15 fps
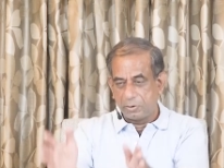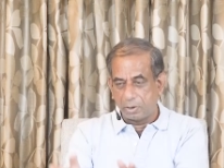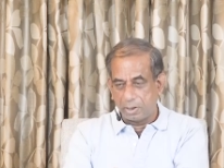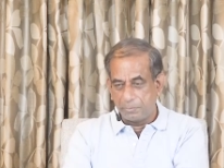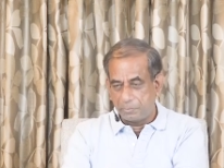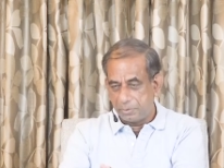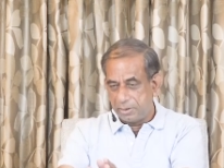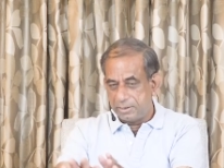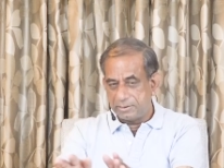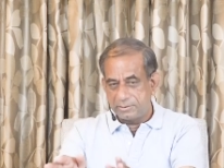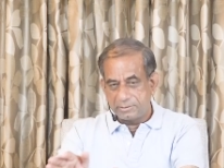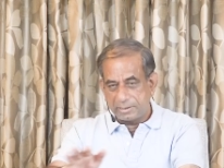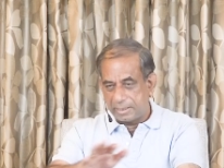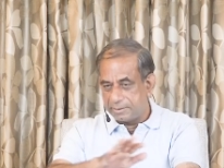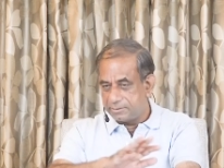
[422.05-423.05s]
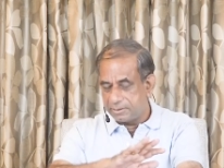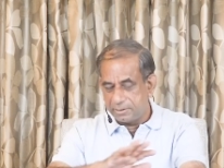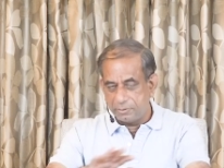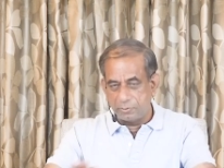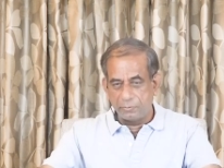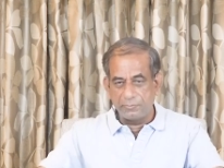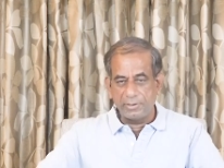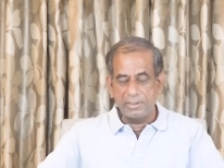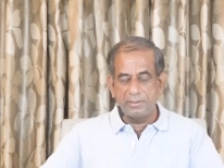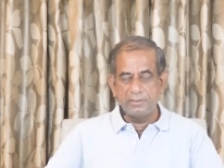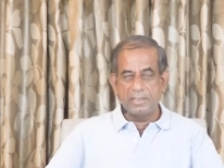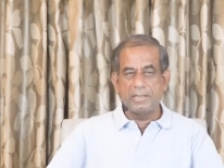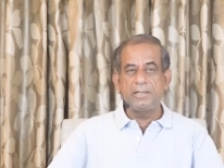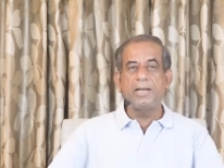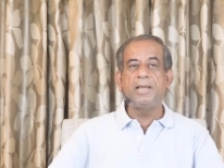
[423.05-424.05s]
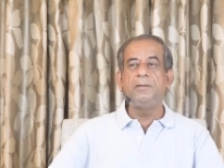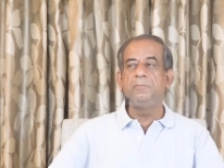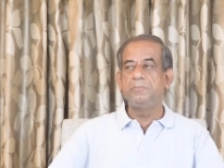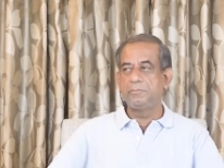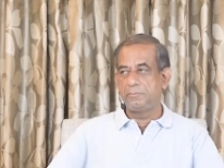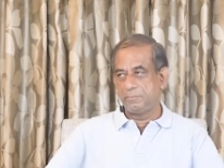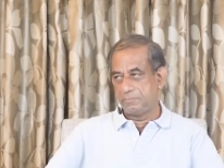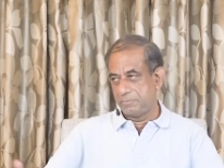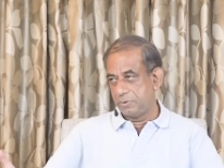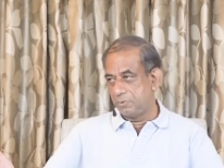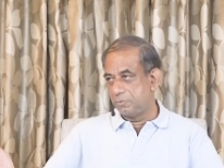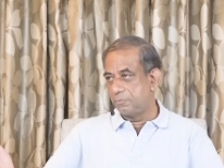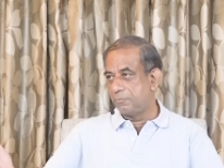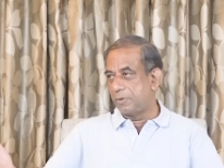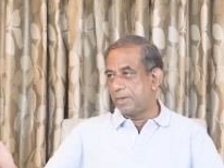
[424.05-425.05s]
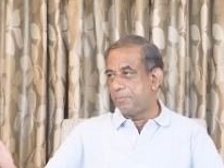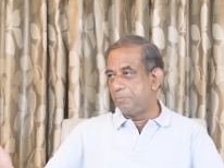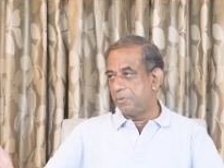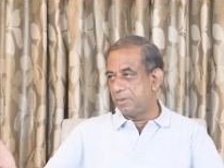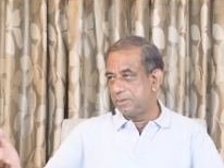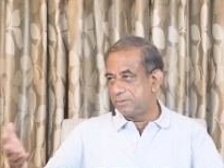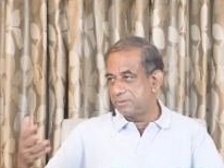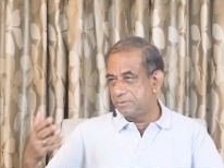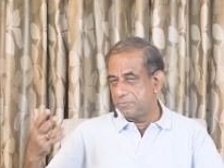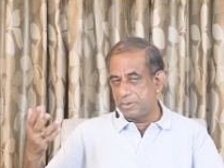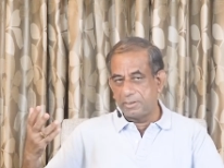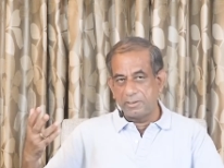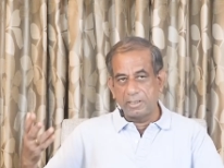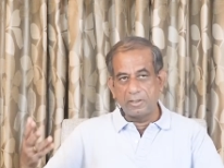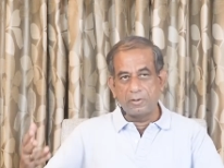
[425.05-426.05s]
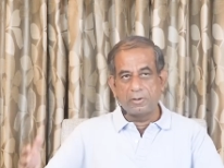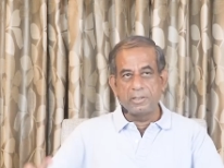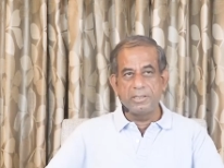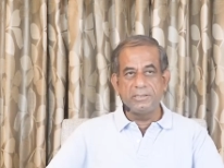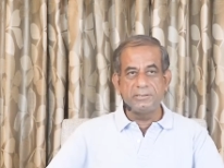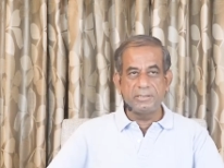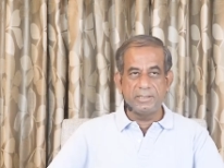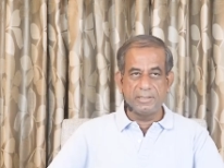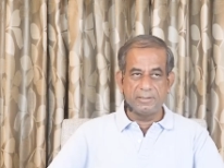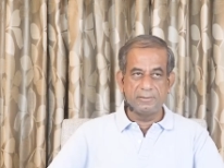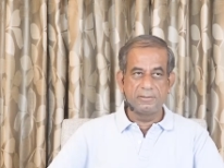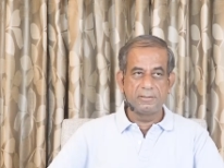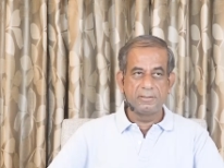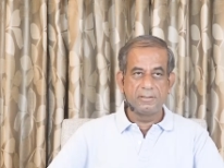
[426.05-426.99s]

call police. I said, no way. That time, you know, why police when the Lord is there?